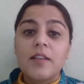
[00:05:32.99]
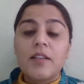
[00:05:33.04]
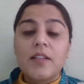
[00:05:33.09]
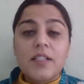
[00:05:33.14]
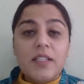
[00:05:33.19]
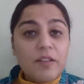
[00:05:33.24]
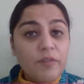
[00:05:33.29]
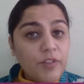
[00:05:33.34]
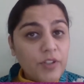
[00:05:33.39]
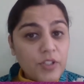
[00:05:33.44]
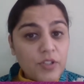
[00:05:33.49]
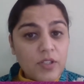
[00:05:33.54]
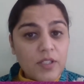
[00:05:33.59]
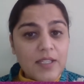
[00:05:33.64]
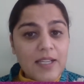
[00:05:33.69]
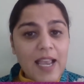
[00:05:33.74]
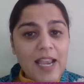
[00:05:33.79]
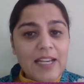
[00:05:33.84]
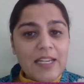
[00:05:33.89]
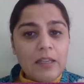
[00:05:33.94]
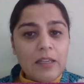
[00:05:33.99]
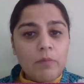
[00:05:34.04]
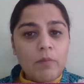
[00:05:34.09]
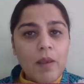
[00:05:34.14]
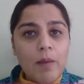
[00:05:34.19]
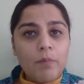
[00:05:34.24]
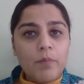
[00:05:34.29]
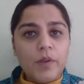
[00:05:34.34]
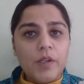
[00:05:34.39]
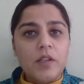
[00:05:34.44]
civil society
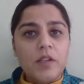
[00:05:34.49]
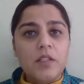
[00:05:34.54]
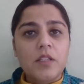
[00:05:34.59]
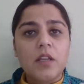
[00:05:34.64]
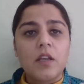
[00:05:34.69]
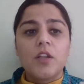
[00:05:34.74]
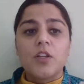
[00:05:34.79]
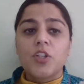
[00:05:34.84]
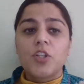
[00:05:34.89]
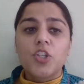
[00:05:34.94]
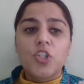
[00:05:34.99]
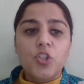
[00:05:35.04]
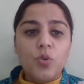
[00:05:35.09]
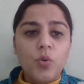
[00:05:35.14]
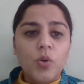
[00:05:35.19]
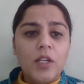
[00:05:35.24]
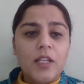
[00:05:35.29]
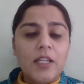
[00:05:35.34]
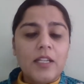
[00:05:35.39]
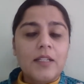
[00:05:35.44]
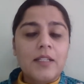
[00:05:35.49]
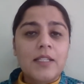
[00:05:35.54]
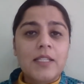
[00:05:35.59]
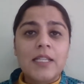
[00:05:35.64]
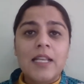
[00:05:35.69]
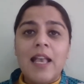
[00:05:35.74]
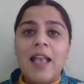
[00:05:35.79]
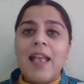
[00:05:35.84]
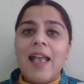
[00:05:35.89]
members, students,